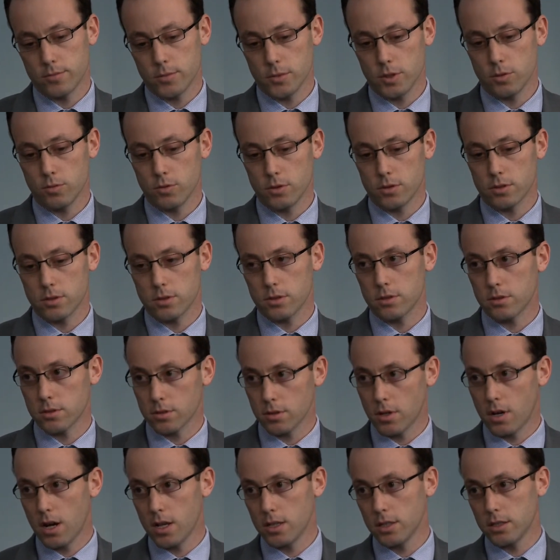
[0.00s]
it was the
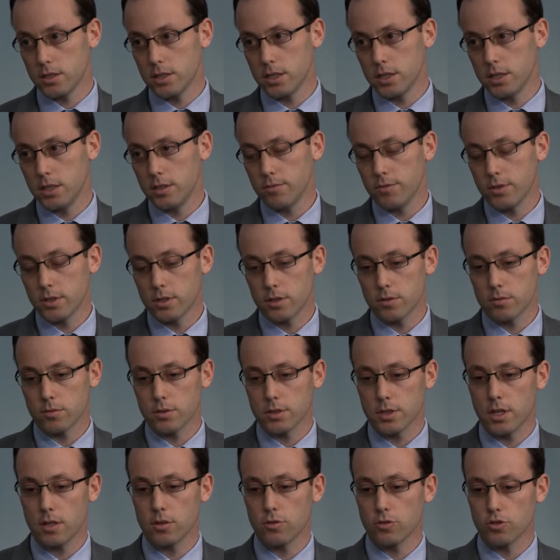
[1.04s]
highly significant
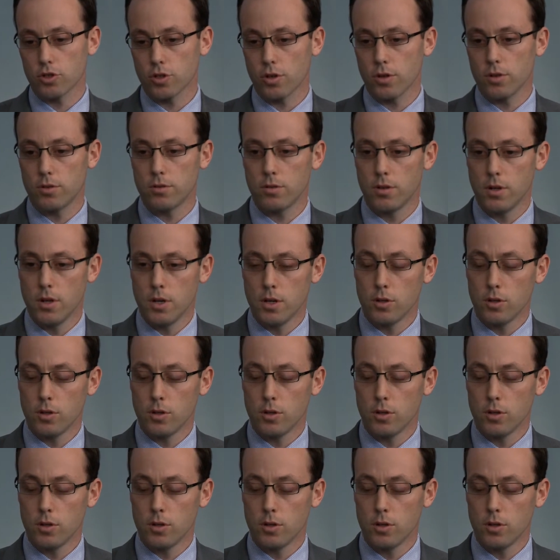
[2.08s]
result, showed